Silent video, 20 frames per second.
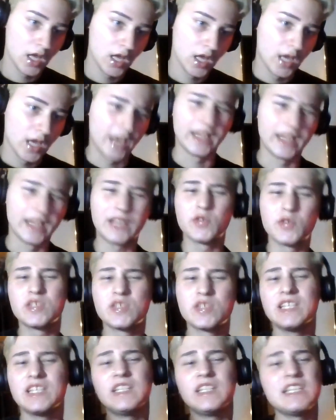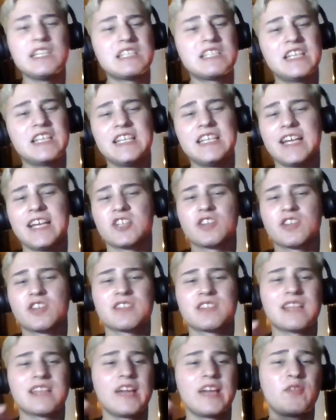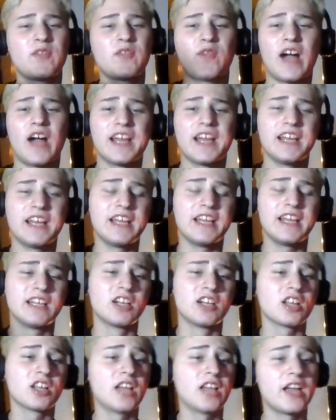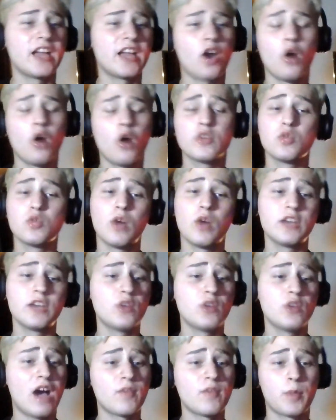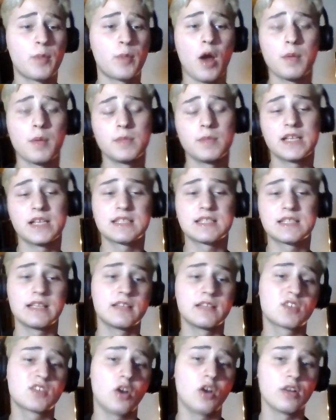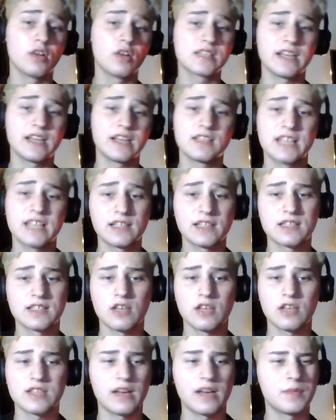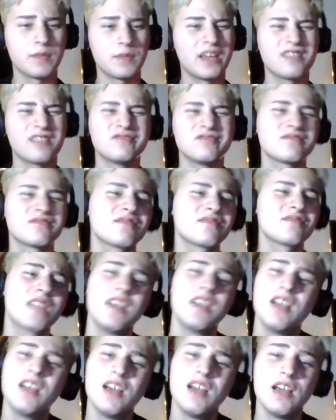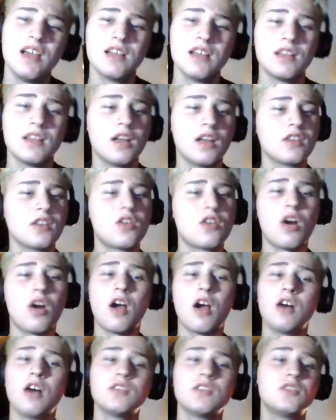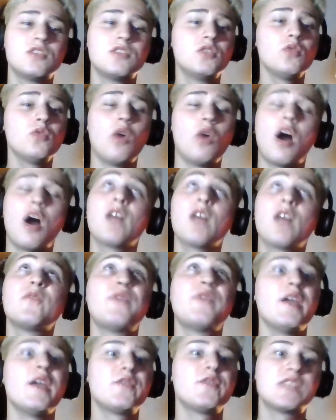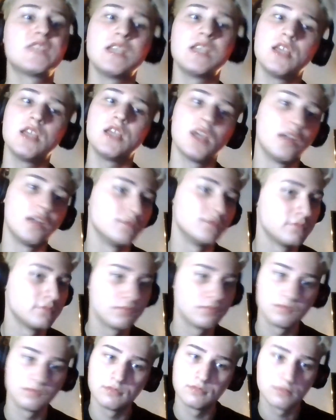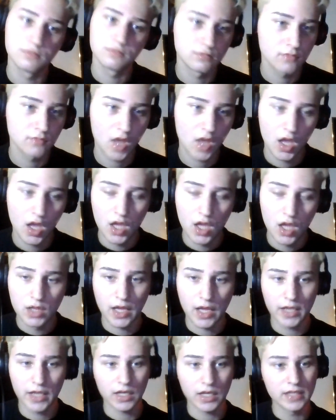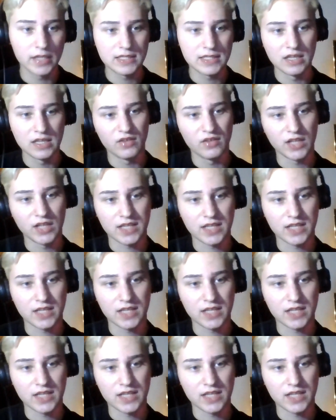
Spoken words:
and like you see these teenagers like fighting and they're like, oh, you have a problem, let's go outside and take this outside. And I'm like, girl, you are 15. Like it's never that